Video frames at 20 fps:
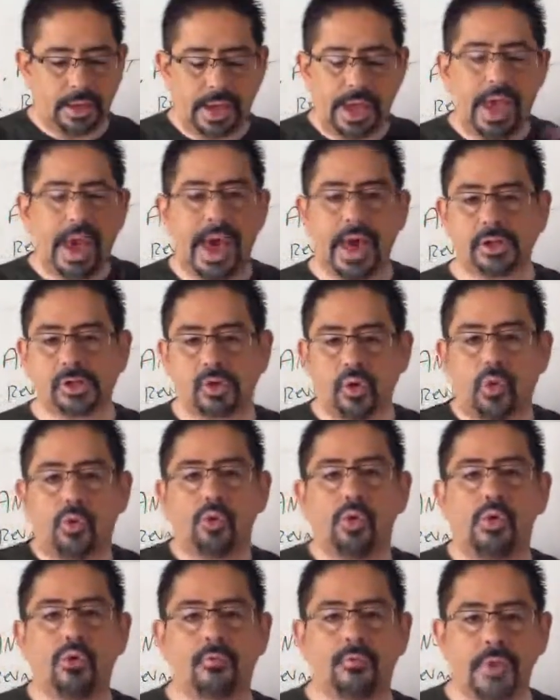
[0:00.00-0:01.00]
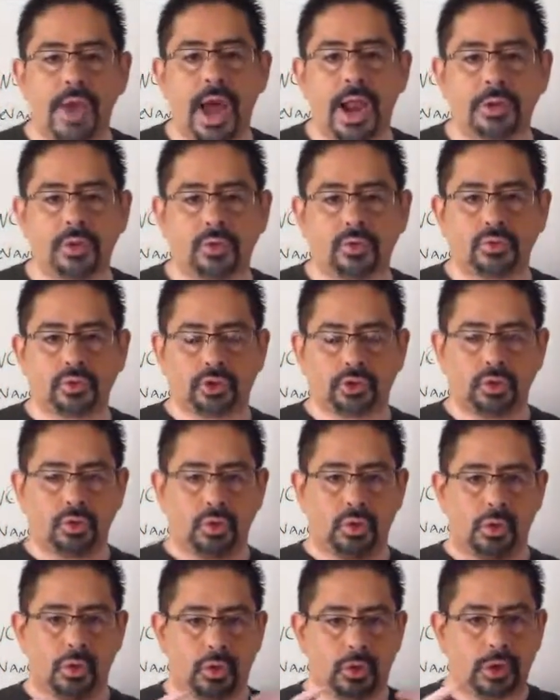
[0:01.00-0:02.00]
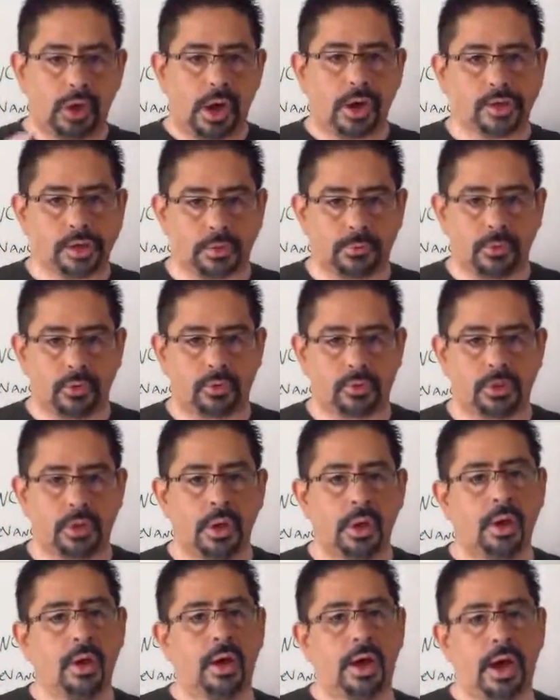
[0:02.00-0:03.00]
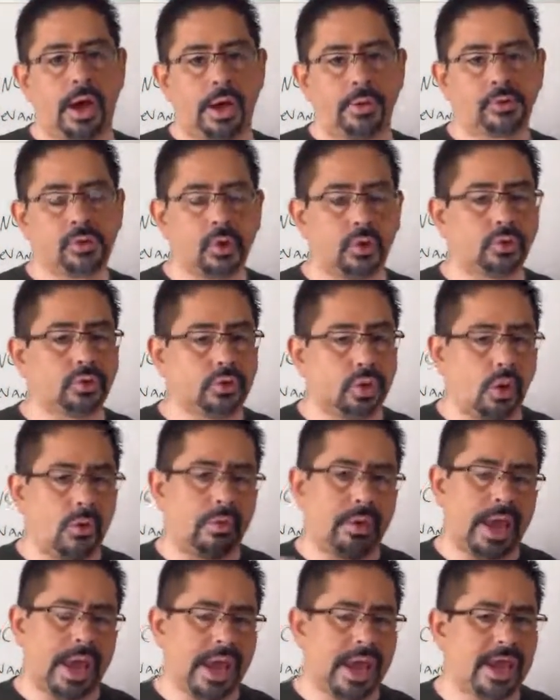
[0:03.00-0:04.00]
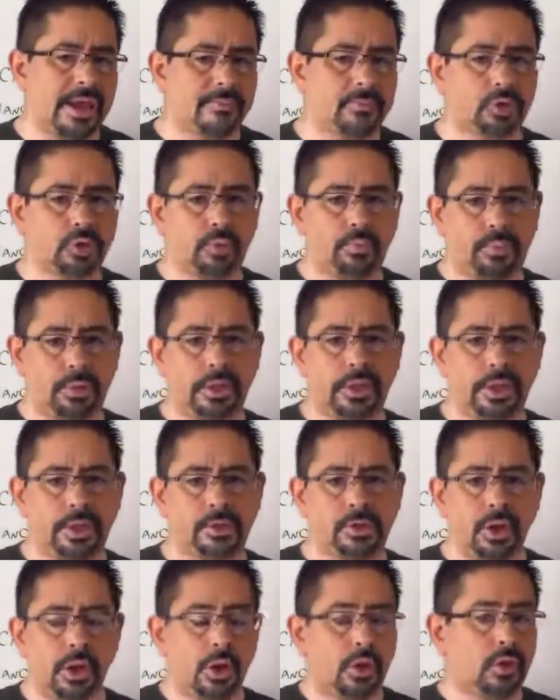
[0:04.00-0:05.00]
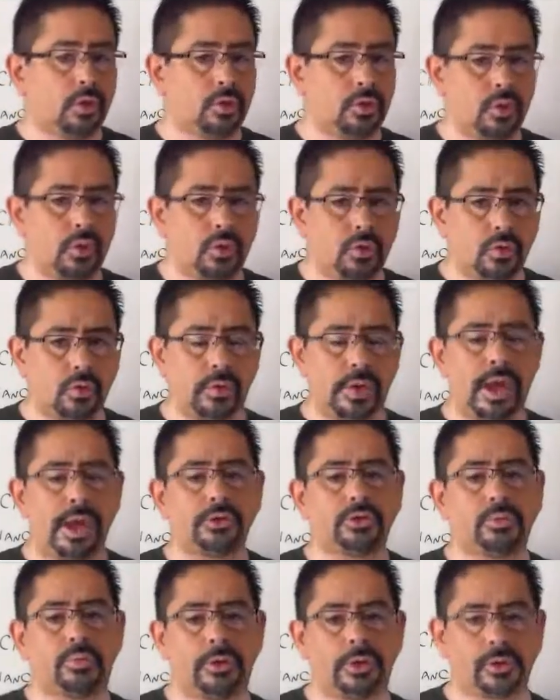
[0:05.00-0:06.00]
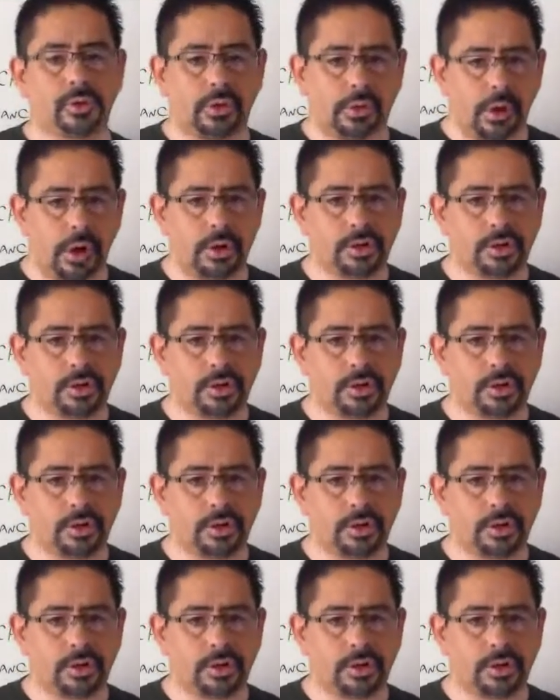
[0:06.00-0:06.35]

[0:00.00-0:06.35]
it has no real value to your customers. So don't aim to please Google, aim to please your